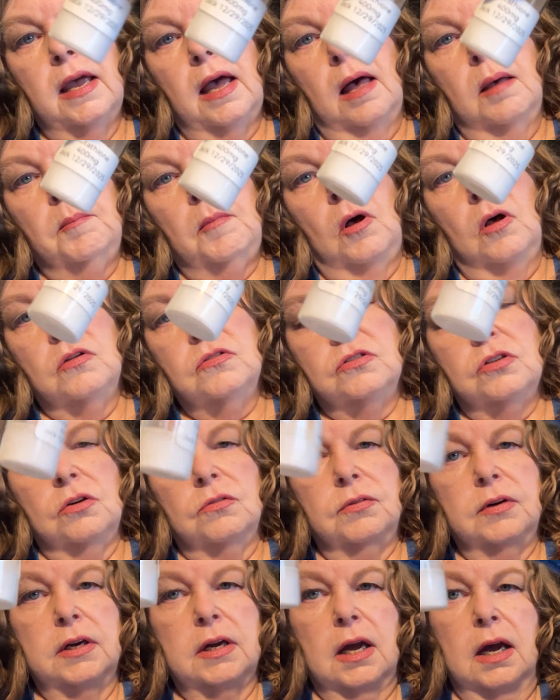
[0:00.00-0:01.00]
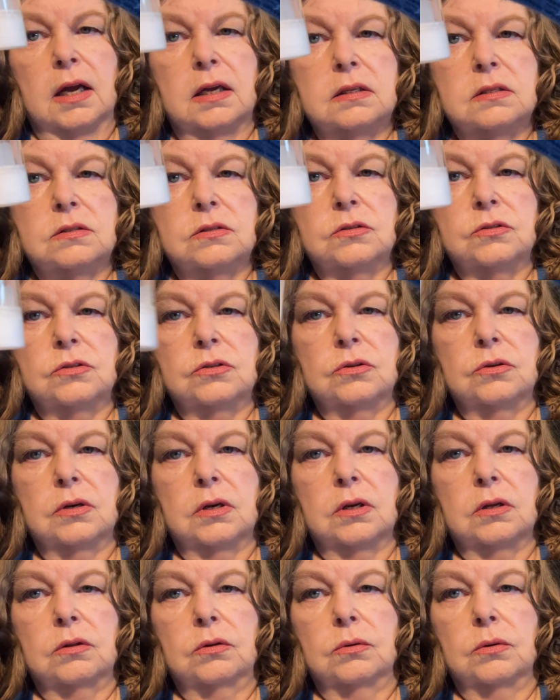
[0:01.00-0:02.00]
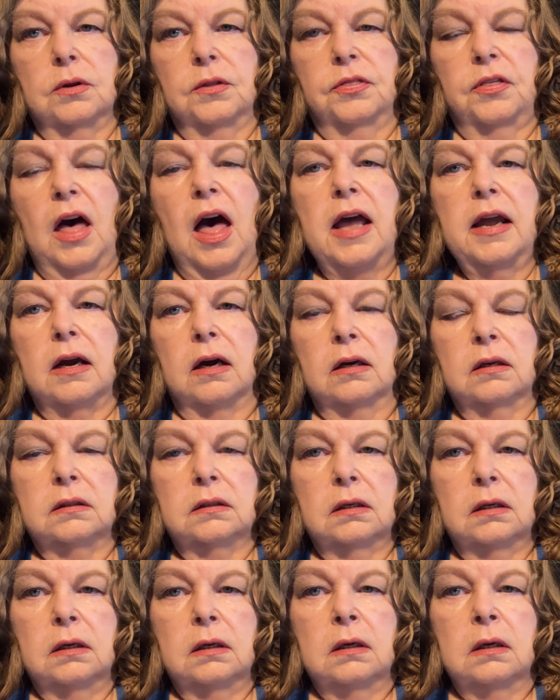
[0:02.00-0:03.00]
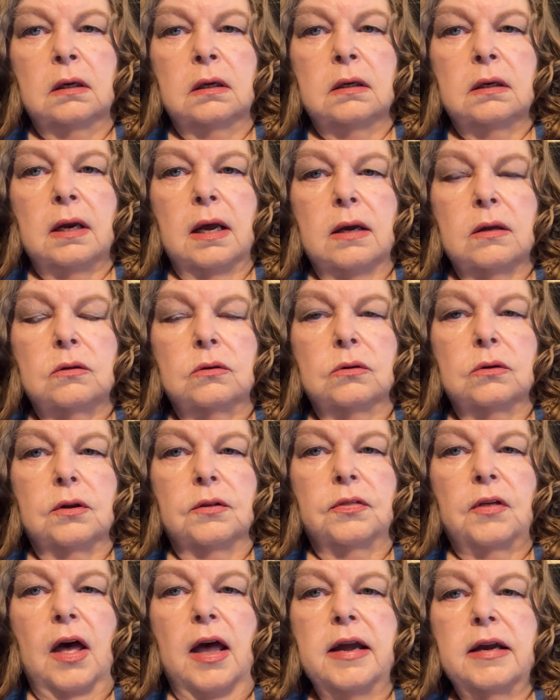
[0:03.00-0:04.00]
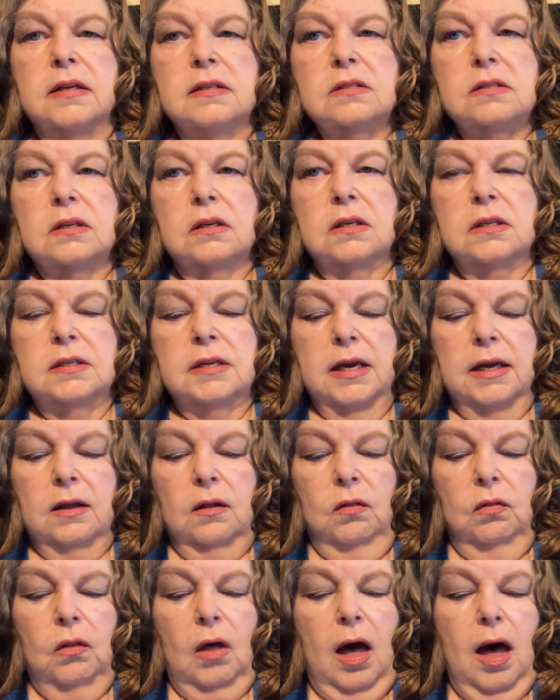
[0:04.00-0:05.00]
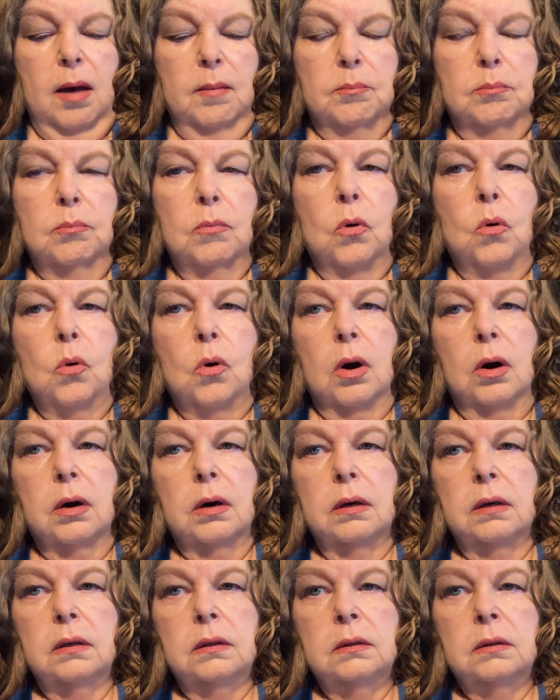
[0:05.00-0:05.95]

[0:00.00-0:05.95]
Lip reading: I'm also reconstituting glutathione. Now, glutathione is going to take a lot more